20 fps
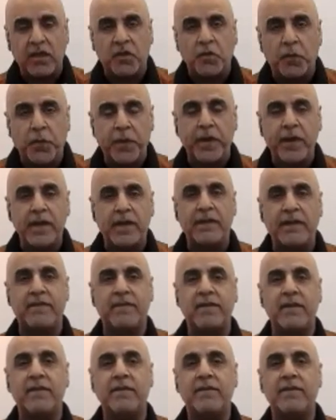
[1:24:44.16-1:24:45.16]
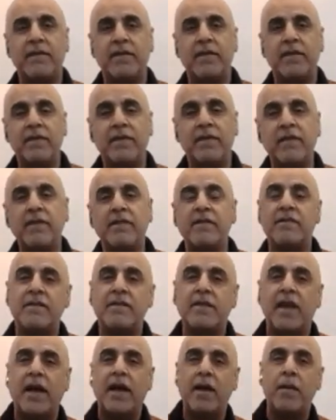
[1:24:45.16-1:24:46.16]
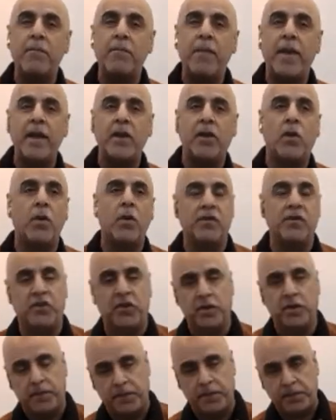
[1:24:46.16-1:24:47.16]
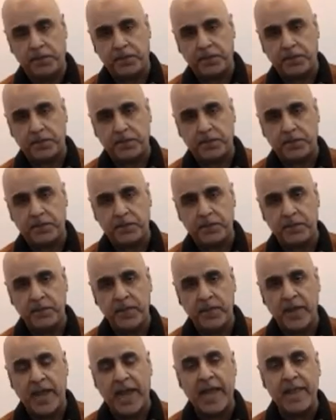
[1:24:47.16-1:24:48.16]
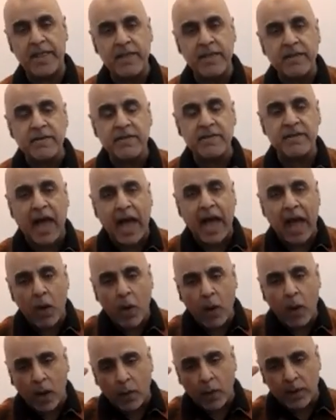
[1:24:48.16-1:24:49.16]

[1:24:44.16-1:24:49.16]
experiences, this is the main question. And this is how